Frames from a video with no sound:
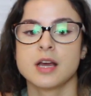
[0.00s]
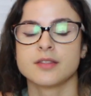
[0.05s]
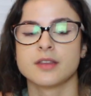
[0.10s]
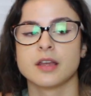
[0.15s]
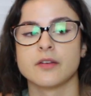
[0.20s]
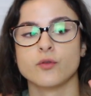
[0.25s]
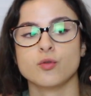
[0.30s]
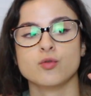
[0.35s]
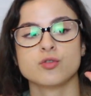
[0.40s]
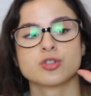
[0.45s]

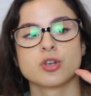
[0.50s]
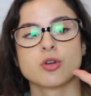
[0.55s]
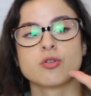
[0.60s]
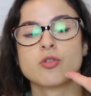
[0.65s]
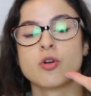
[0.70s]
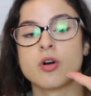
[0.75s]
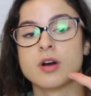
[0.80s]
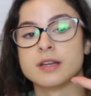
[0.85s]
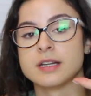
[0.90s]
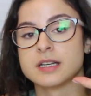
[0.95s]
They've also
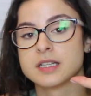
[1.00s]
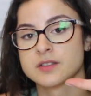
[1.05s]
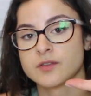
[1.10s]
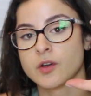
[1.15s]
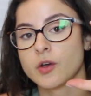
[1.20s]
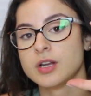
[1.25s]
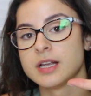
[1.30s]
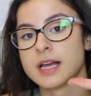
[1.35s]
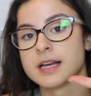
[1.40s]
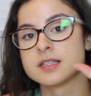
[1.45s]
got an
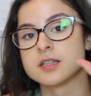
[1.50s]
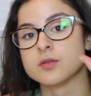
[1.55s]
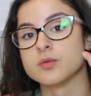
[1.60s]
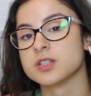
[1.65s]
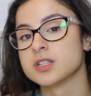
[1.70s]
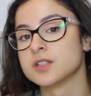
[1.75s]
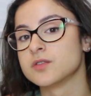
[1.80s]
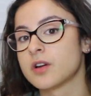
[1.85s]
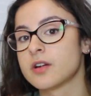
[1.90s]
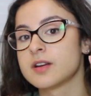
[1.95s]
exfoliator
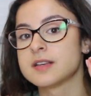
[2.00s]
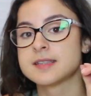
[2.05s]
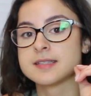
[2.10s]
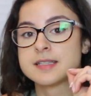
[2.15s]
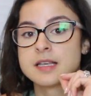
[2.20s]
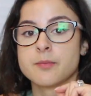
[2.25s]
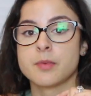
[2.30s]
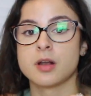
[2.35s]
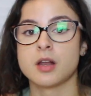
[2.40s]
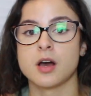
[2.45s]
which is very
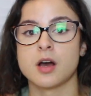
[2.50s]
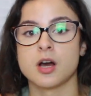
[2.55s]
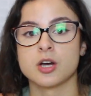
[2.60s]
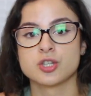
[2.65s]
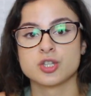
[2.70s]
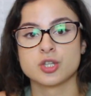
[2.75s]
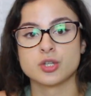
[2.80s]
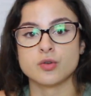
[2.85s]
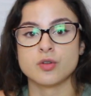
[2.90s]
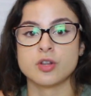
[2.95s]
similar
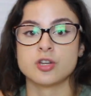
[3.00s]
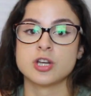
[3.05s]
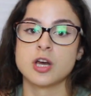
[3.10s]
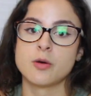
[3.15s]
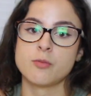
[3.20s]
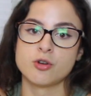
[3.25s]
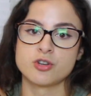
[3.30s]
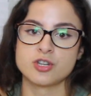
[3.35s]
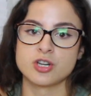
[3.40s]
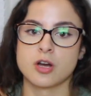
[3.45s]
to the
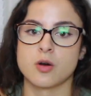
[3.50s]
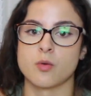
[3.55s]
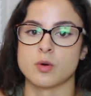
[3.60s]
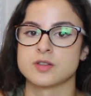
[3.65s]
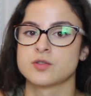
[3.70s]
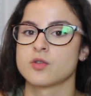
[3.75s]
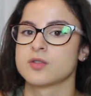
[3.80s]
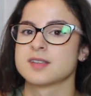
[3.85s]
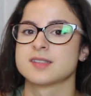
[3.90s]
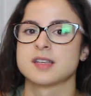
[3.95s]
Dermalogica one.
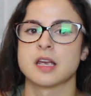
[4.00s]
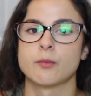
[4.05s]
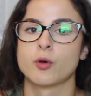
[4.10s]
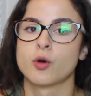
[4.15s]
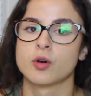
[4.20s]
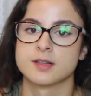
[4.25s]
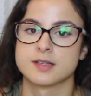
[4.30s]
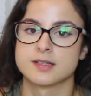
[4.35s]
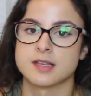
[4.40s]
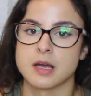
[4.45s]
It's got the same
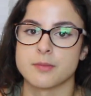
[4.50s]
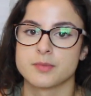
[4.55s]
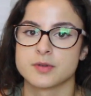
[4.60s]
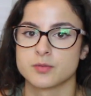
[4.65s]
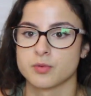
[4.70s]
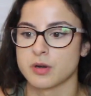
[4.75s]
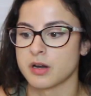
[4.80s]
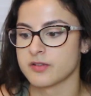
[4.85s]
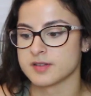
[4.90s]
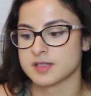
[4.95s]
concept
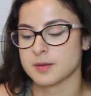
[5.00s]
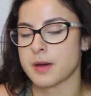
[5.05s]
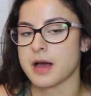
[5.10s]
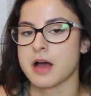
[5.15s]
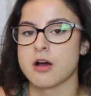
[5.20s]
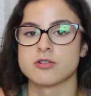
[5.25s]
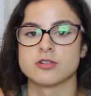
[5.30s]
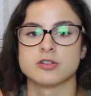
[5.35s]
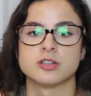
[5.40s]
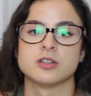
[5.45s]
where it's a
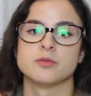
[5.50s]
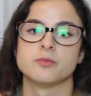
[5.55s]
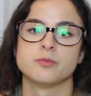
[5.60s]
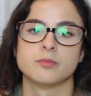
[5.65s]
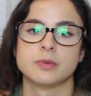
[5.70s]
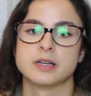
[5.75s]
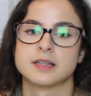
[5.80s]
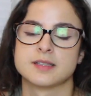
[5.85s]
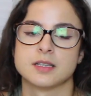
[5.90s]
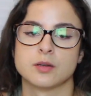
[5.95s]
powder and you
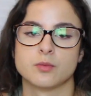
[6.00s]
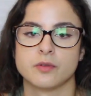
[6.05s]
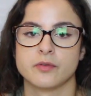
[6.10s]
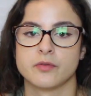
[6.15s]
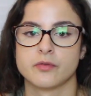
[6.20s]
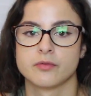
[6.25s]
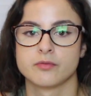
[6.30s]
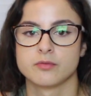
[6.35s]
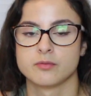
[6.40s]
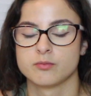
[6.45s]
mix it
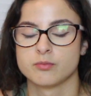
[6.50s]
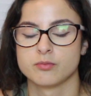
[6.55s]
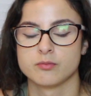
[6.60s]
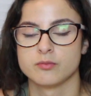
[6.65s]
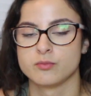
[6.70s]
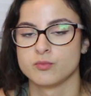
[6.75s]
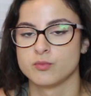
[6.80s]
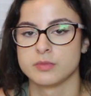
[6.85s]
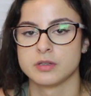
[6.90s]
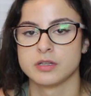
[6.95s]
with
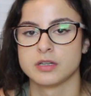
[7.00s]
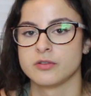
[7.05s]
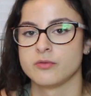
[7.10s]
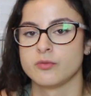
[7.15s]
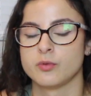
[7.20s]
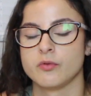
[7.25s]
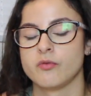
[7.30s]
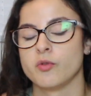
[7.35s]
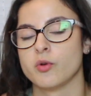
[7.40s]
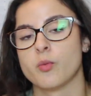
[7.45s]

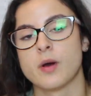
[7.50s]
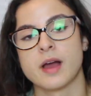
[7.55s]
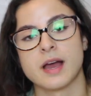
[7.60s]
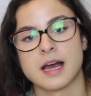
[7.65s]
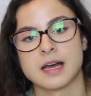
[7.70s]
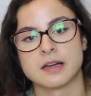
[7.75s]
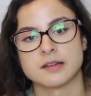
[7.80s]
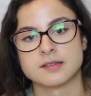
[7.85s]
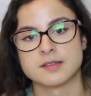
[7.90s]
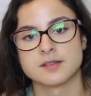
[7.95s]
your wet
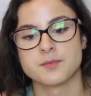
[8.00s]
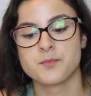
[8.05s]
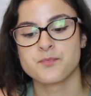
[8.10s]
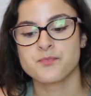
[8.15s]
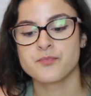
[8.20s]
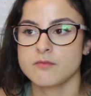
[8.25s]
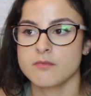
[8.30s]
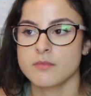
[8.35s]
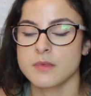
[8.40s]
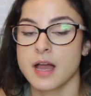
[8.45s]
hands,
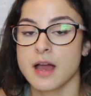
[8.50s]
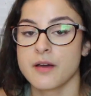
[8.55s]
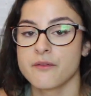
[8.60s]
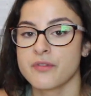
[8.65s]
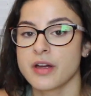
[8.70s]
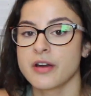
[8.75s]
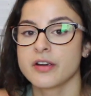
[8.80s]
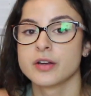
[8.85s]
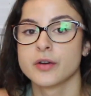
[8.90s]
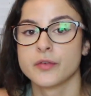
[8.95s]
and
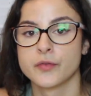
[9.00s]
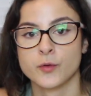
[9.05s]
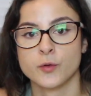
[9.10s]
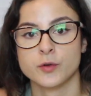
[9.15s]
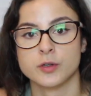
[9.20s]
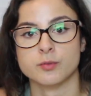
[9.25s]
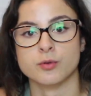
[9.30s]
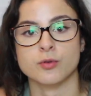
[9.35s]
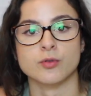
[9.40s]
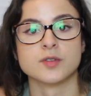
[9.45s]
very
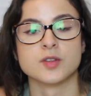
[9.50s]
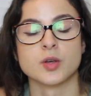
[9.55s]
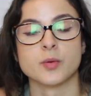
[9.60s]
affordable.